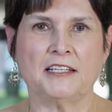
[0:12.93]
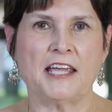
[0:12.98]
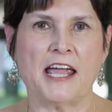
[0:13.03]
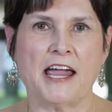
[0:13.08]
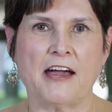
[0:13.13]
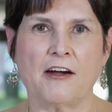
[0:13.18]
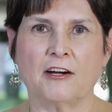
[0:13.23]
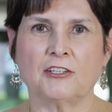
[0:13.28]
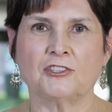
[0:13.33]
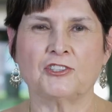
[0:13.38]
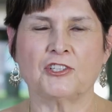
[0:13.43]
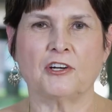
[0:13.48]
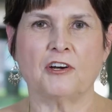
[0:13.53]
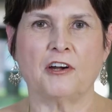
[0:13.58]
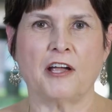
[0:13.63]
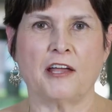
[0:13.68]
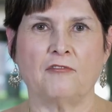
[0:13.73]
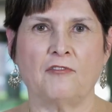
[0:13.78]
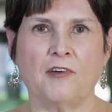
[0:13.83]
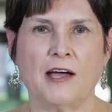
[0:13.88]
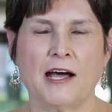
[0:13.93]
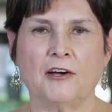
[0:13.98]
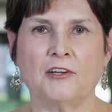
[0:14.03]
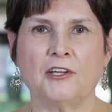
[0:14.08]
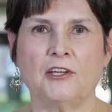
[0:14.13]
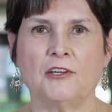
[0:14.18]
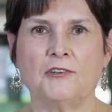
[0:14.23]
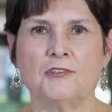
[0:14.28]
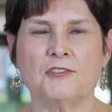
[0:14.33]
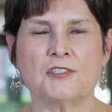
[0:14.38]
character and
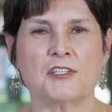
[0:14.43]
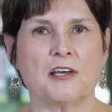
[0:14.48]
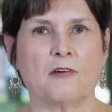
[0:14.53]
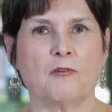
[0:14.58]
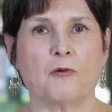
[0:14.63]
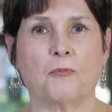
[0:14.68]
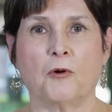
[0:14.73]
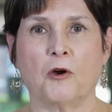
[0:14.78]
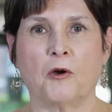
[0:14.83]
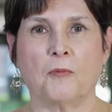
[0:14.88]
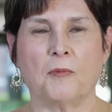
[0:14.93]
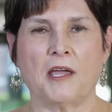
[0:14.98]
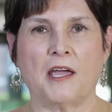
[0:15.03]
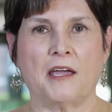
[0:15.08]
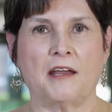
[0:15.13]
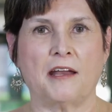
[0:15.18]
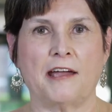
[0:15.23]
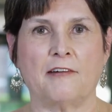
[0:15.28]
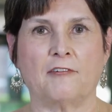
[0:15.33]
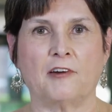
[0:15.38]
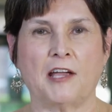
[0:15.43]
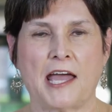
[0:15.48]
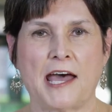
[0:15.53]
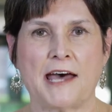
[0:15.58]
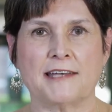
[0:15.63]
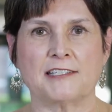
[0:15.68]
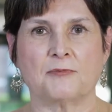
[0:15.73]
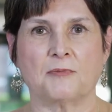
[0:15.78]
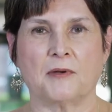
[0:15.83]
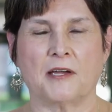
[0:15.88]
values that will permeate every
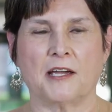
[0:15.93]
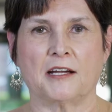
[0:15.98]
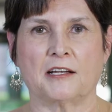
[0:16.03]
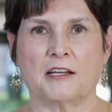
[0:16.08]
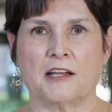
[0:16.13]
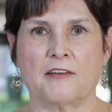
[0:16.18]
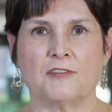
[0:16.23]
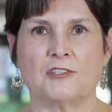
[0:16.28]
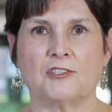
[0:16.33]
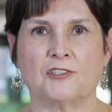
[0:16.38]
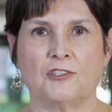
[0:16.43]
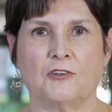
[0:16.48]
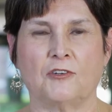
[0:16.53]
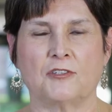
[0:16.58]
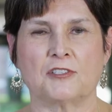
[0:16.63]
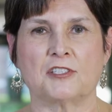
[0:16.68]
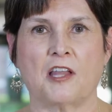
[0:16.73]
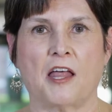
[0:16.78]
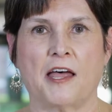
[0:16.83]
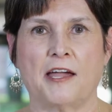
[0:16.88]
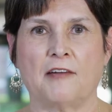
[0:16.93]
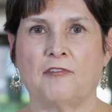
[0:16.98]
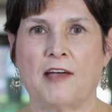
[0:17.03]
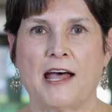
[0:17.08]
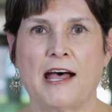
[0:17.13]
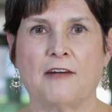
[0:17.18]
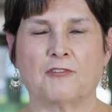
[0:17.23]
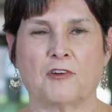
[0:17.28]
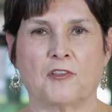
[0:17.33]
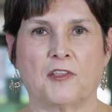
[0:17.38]
aspect of the student's life
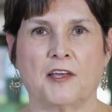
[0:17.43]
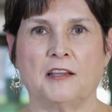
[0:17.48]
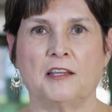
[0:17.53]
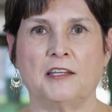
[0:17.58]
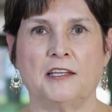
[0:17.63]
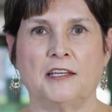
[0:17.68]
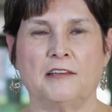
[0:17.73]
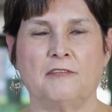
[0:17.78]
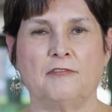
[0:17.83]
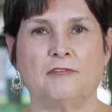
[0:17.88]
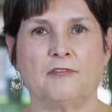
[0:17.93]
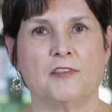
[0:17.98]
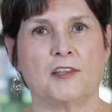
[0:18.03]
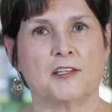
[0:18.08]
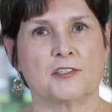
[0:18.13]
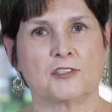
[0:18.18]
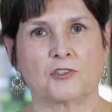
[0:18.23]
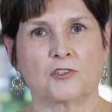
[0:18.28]
after they leave this